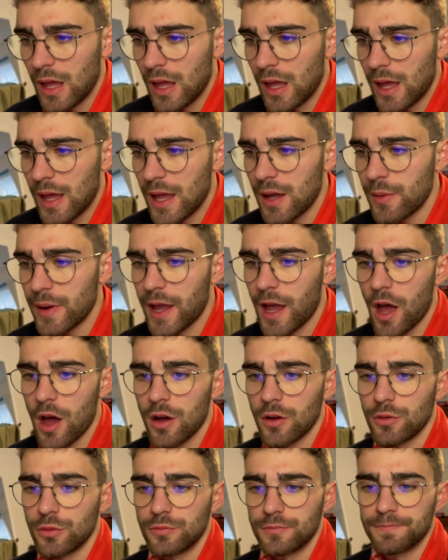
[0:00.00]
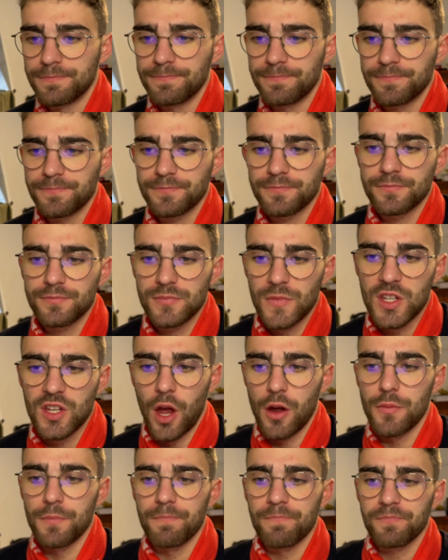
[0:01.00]
Here we go.
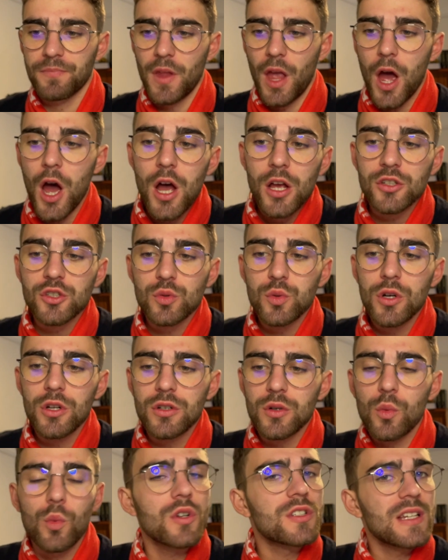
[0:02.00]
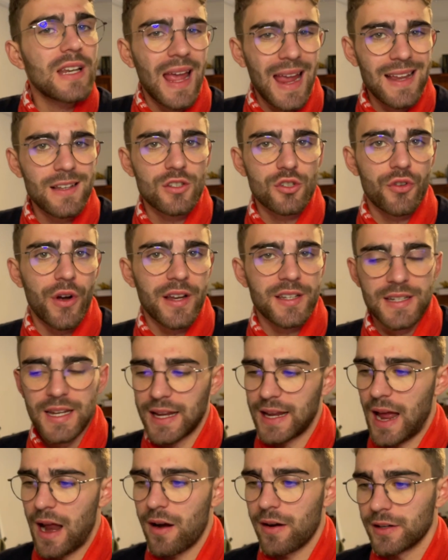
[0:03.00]
So, Hurstwood was an interesting
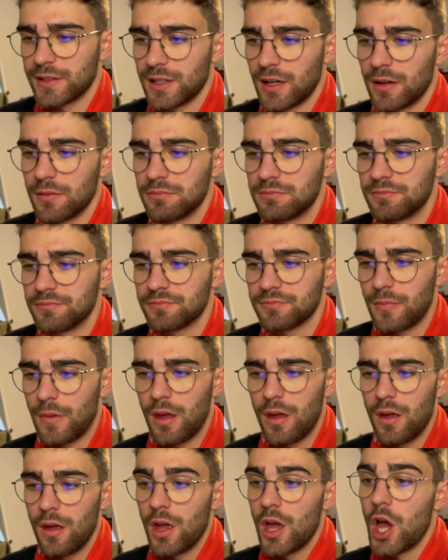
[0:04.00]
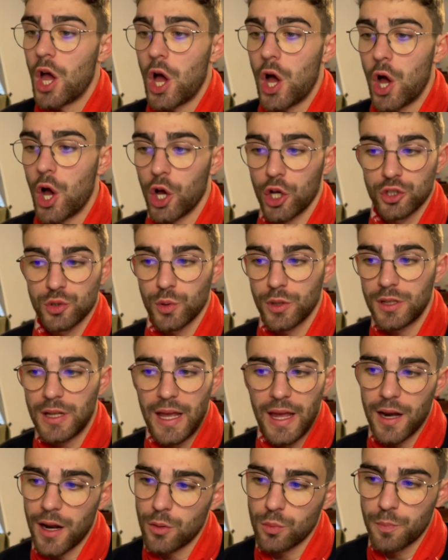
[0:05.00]
character. Hurstwood
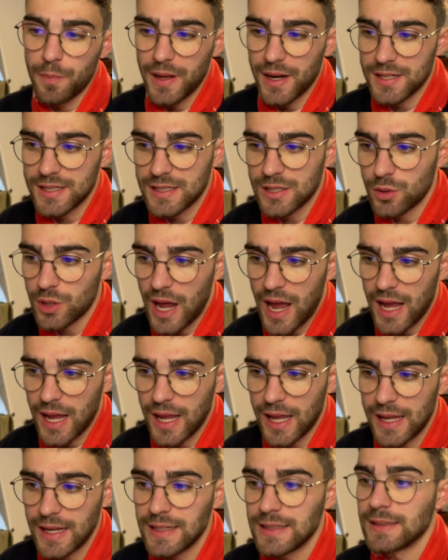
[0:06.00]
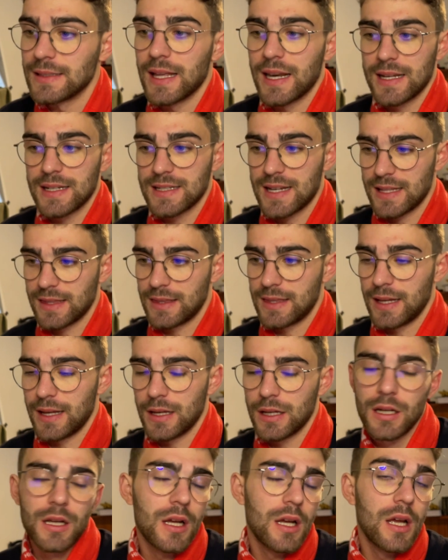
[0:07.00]
era un personaje interesante.
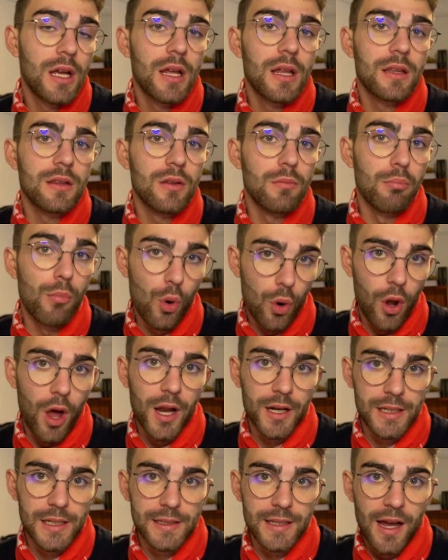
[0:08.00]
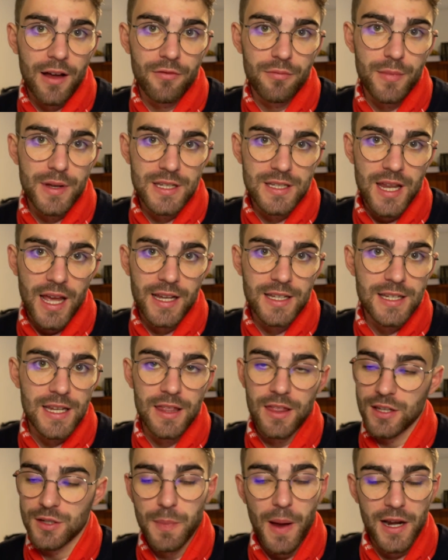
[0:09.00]
More likely to have mistakes in
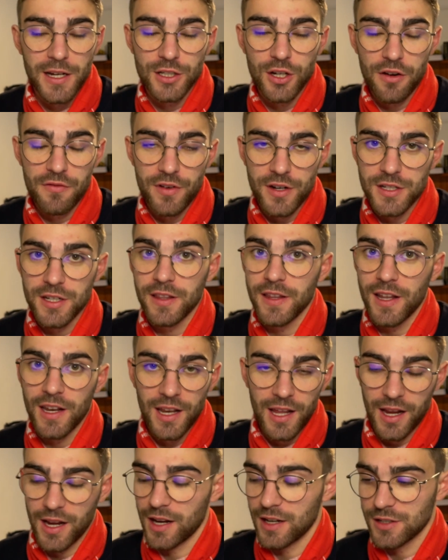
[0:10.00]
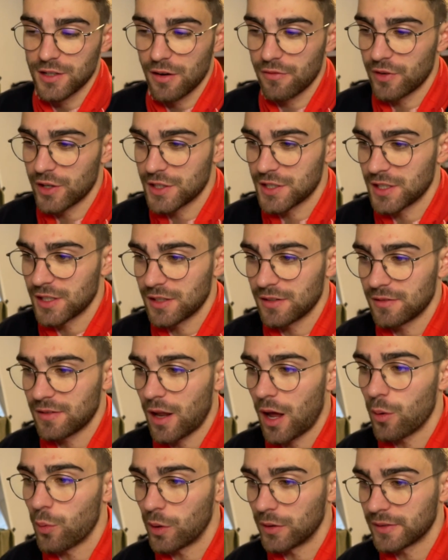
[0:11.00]
the Spanish I've written than in English I've written,
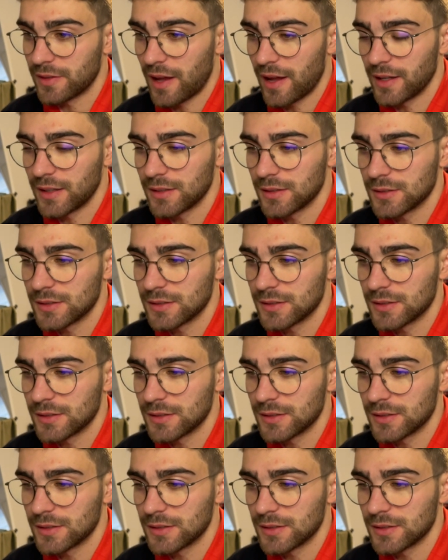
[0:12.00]
I will say.